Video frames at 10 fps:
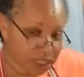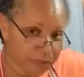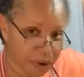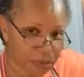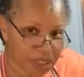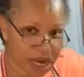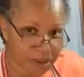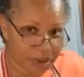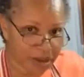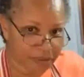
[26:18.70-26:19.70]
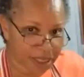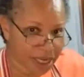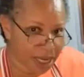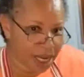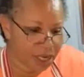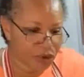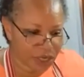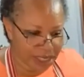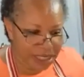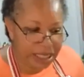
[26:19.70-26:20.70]
on top of it, and, you know, eat
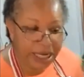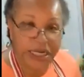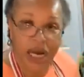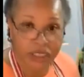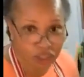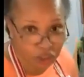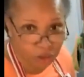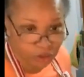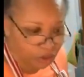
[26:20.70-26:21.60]
like nachos.